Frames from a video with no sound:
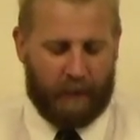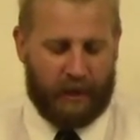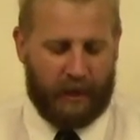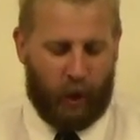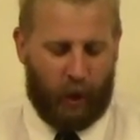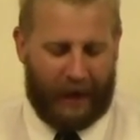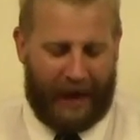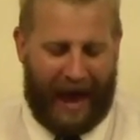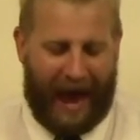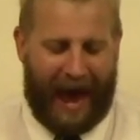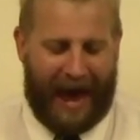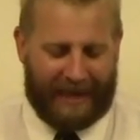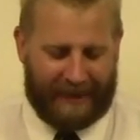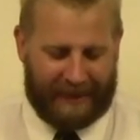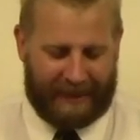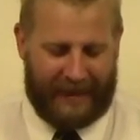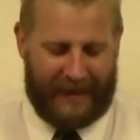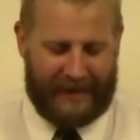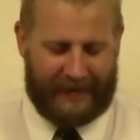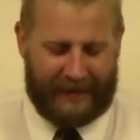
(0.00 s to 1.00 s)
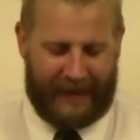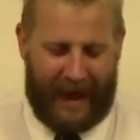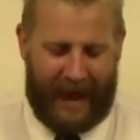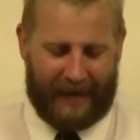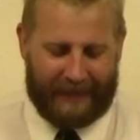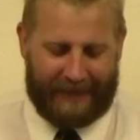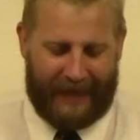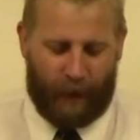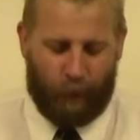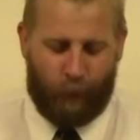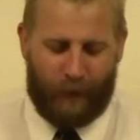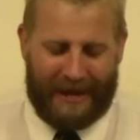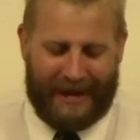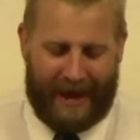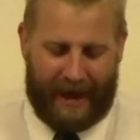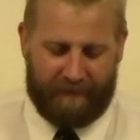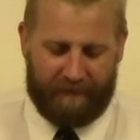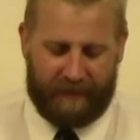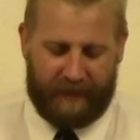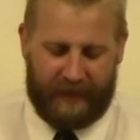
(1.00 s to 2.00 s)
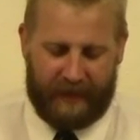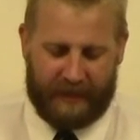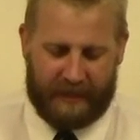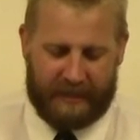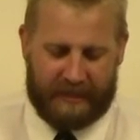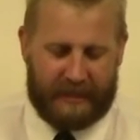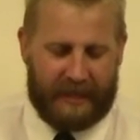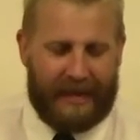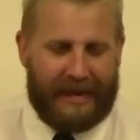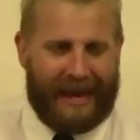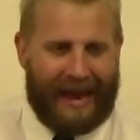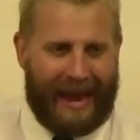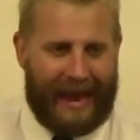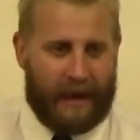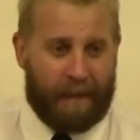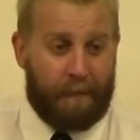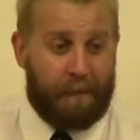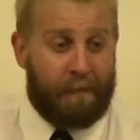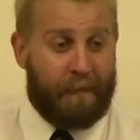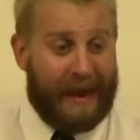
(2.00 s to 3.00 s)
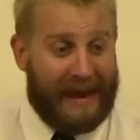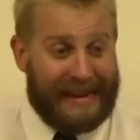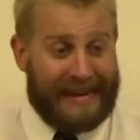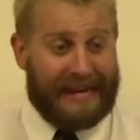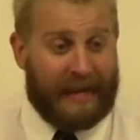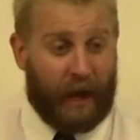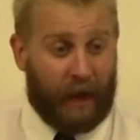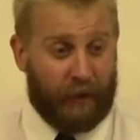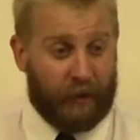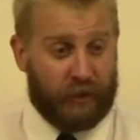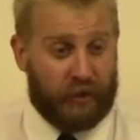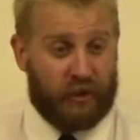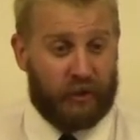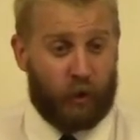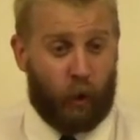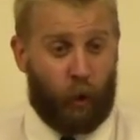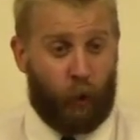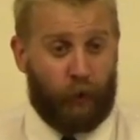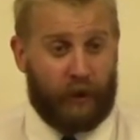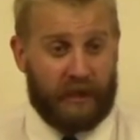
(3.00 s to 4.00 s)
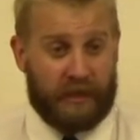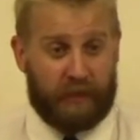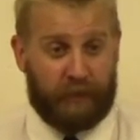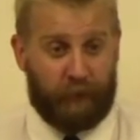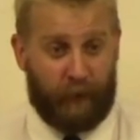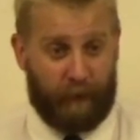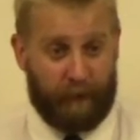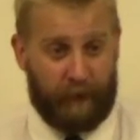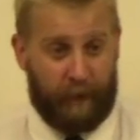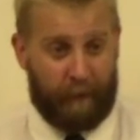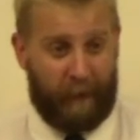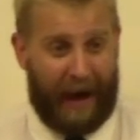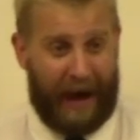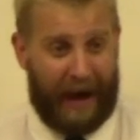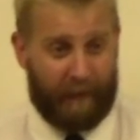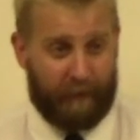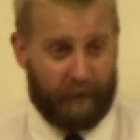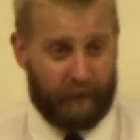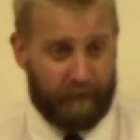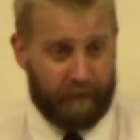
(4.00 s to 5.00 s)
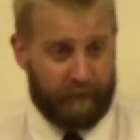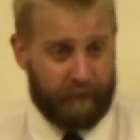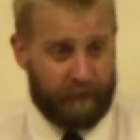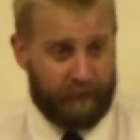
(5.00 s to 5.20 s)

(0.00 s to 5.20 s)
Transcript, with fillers: But you know what? I thank God that we have this and many other stories from the Bible.